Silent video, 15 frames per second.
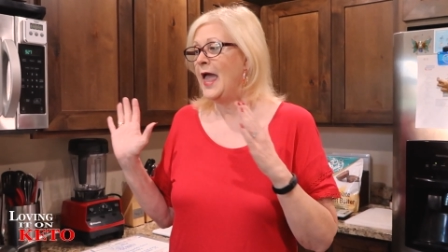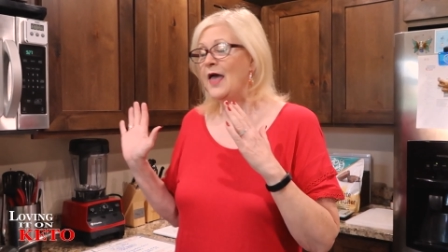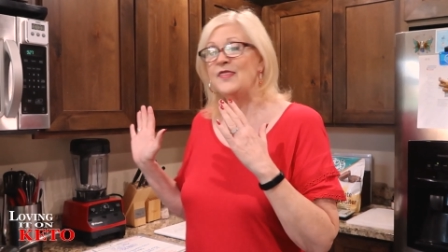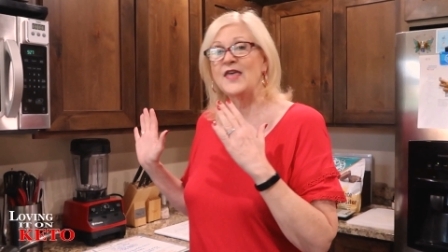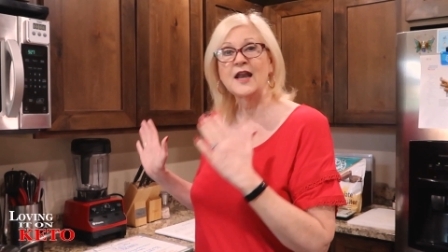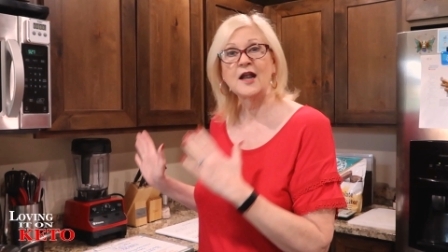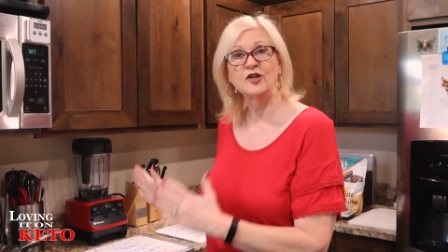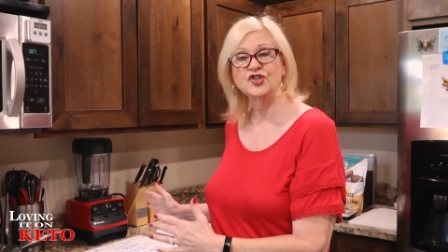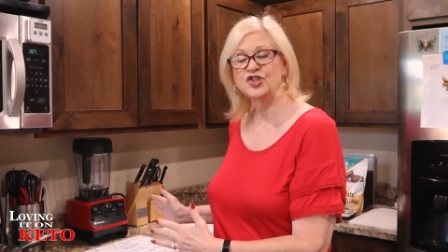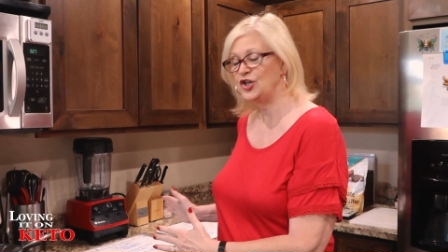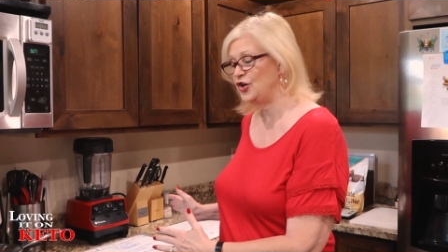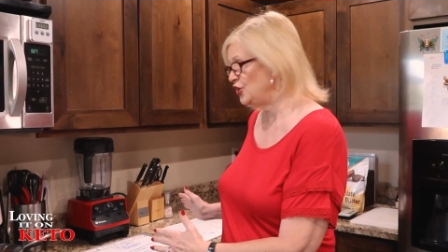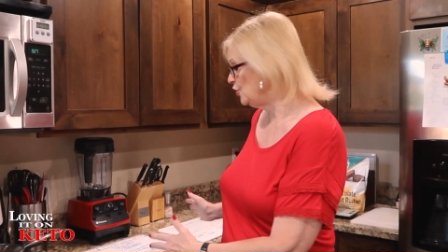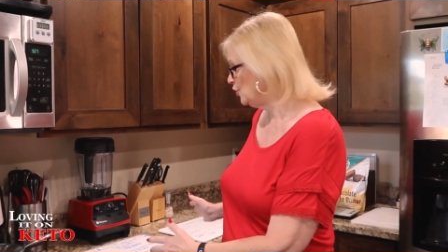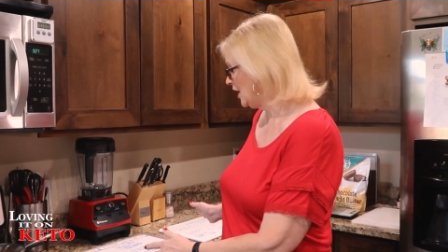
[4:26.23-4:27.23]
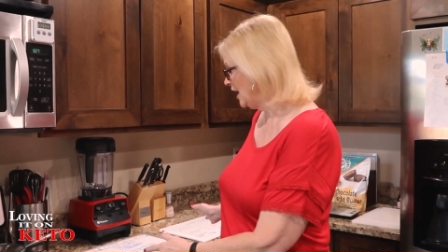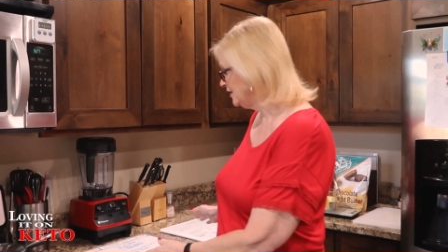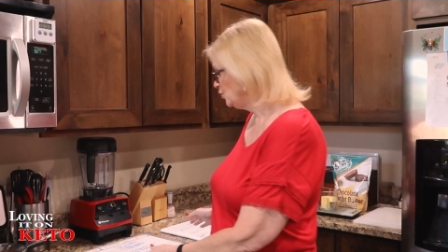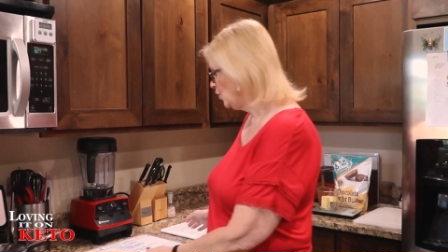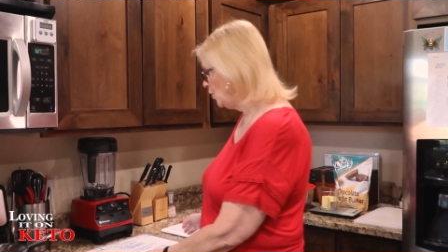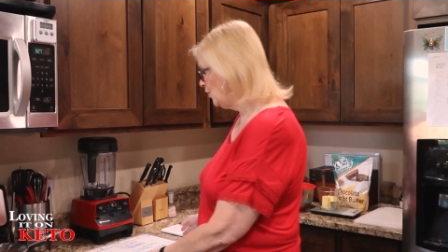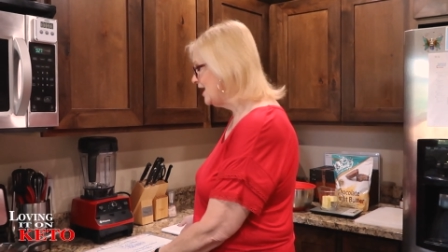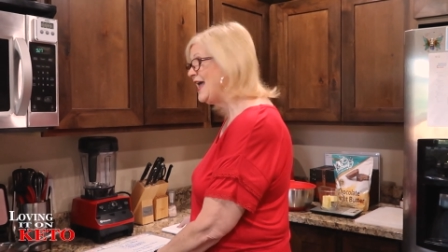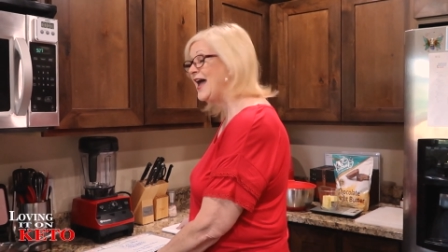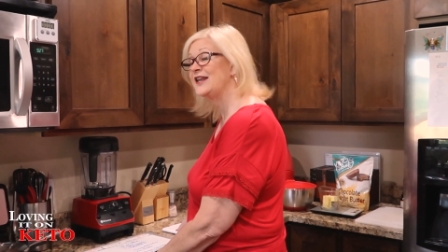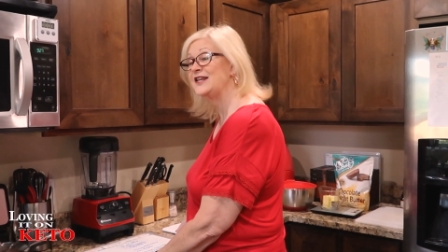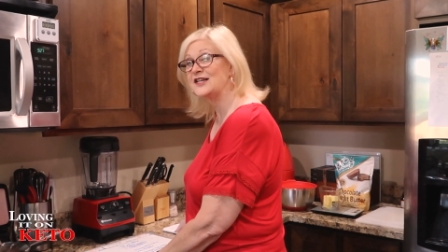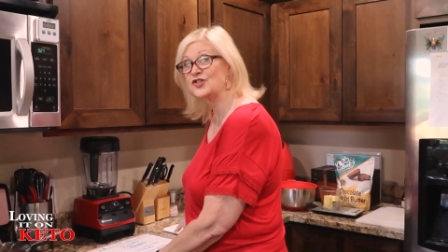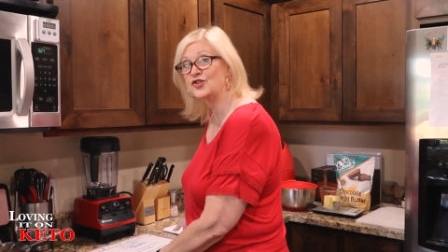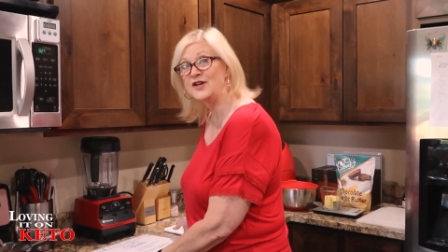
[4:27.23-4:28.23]
And then I'll share you guys what we
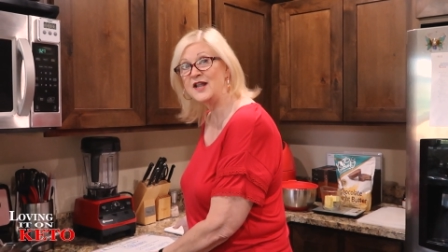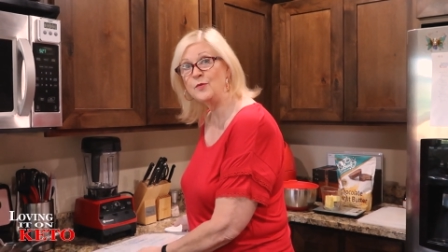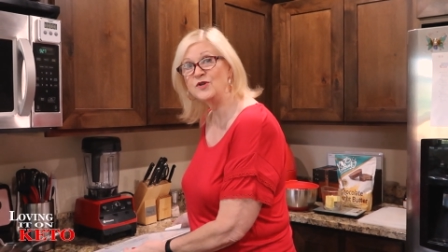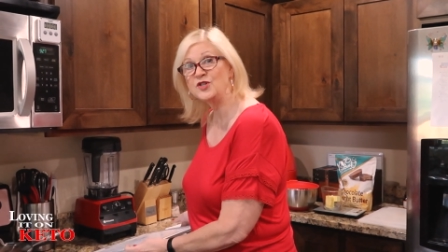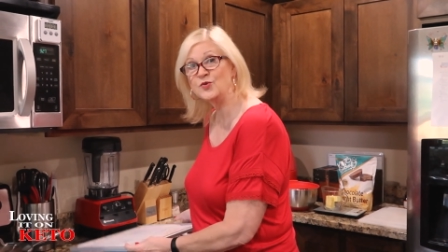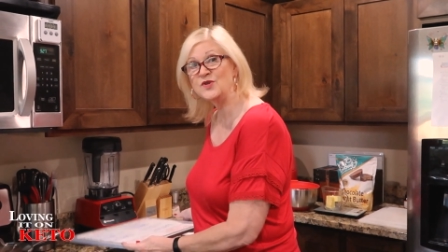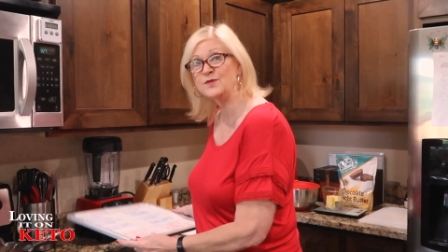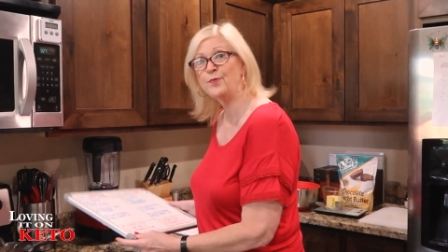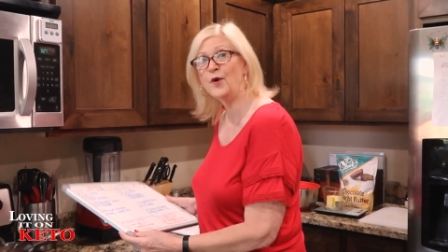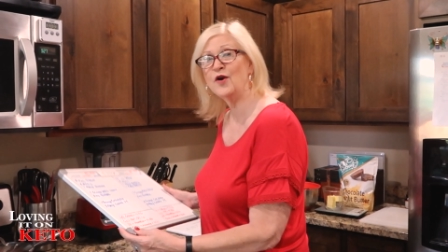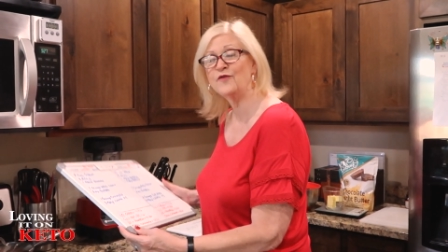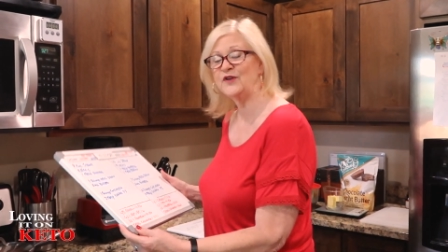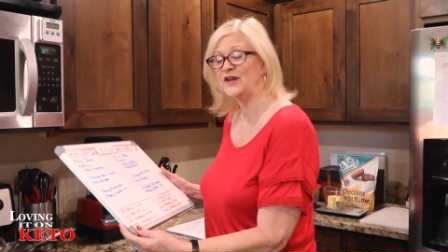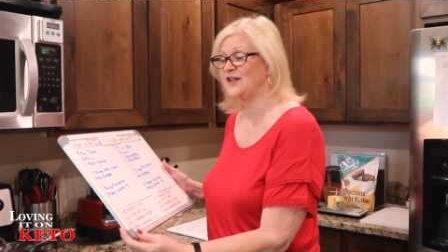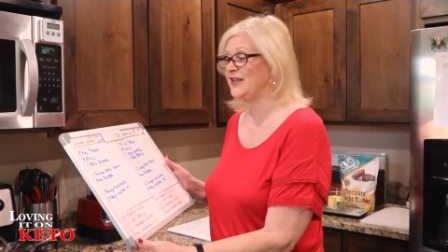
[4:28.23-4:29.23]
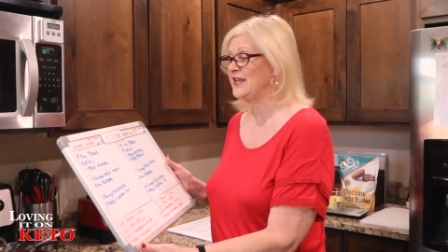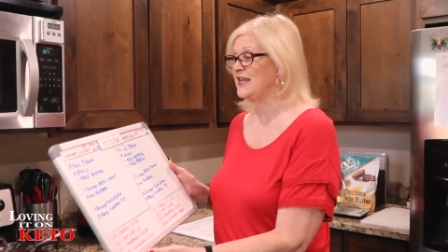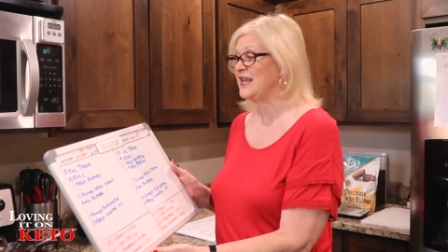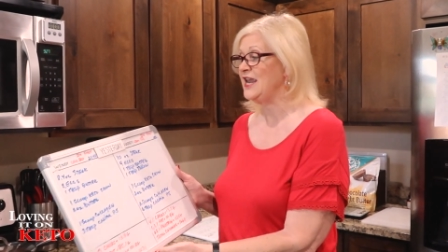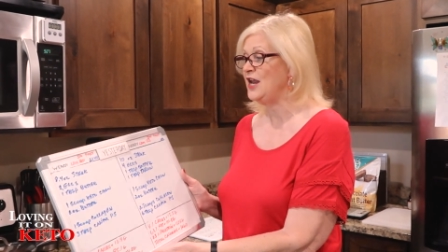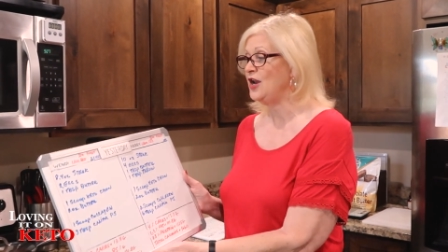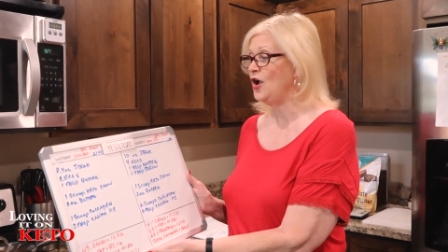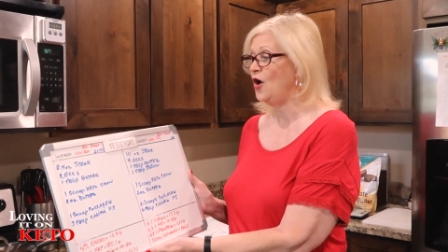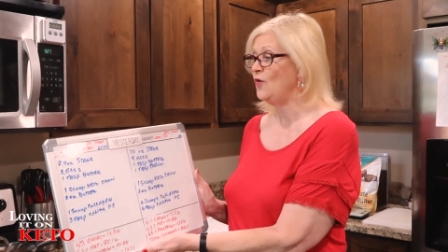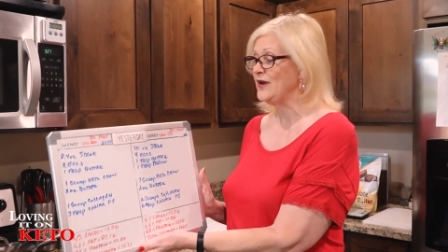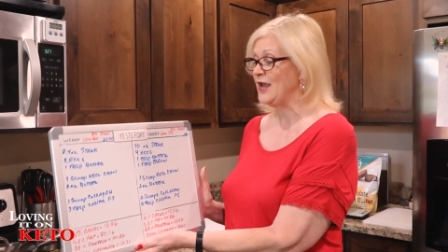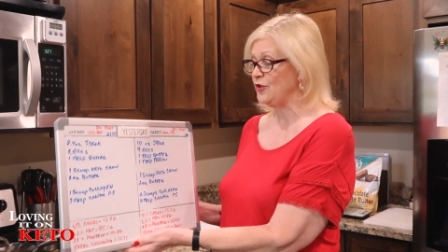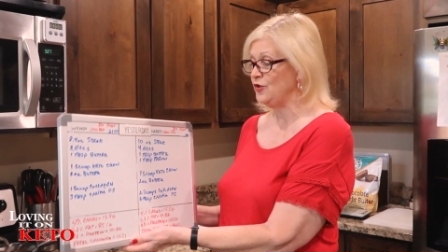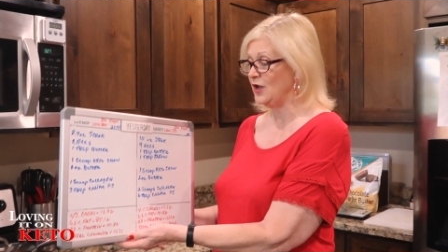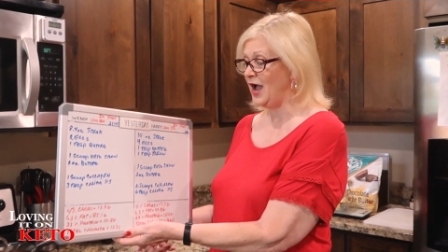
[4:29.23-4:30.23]
had yesterday, which was perfectly keto.
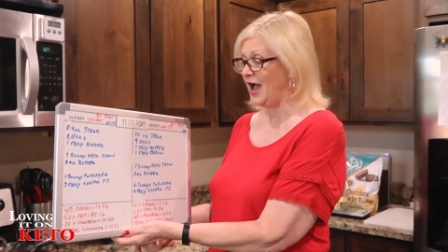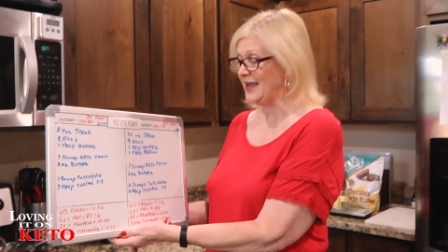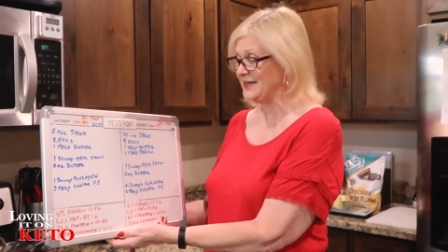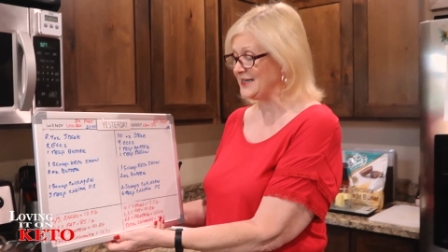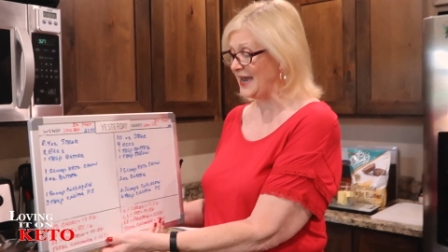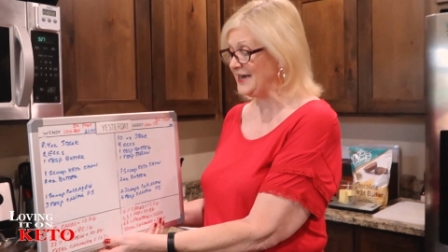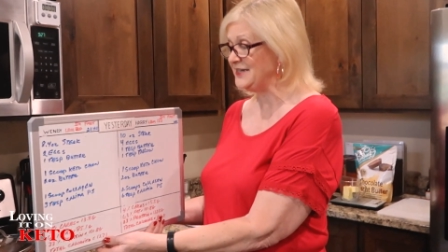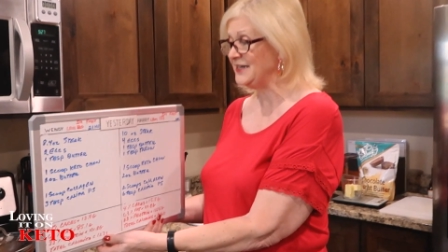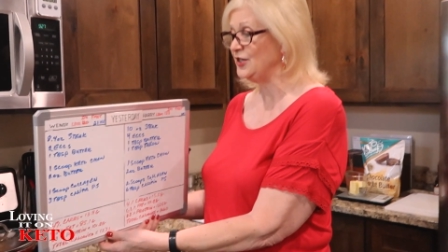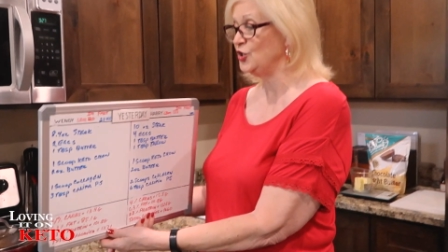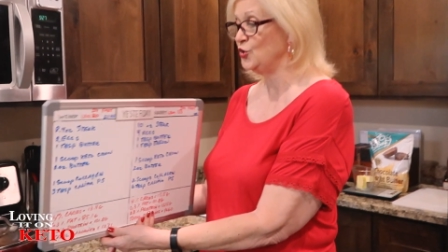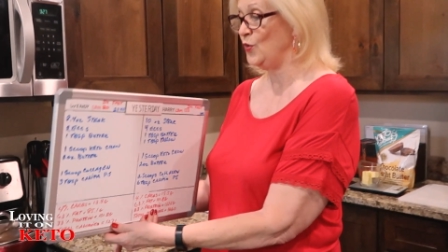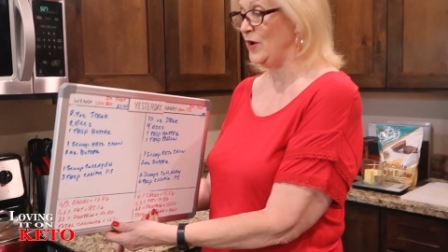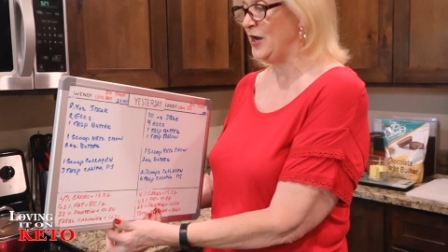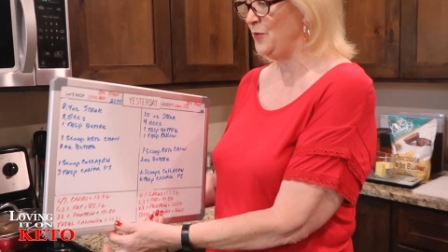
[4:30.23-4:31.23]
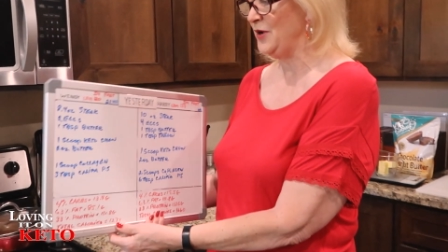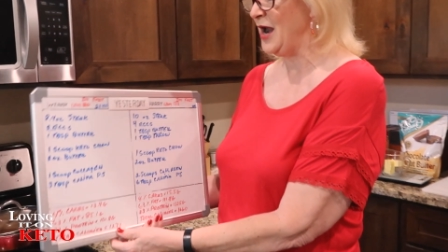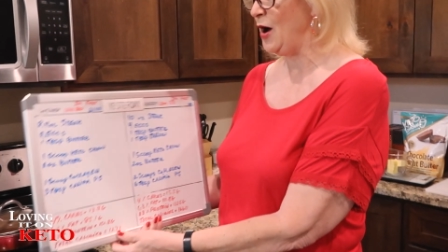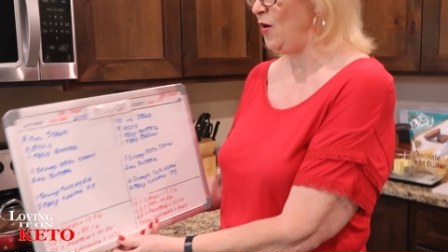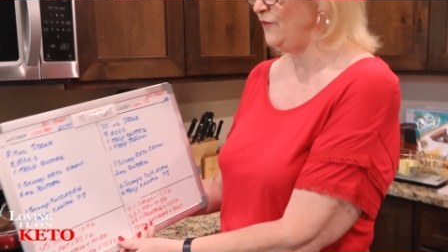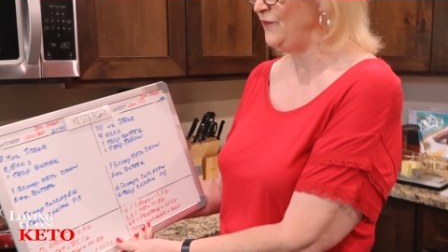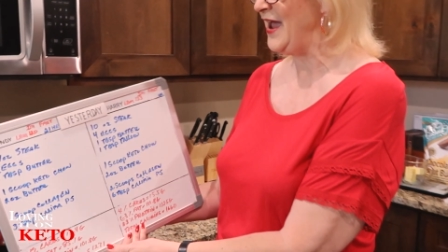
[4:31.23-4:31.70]
Now, you guys, I did a 21 hour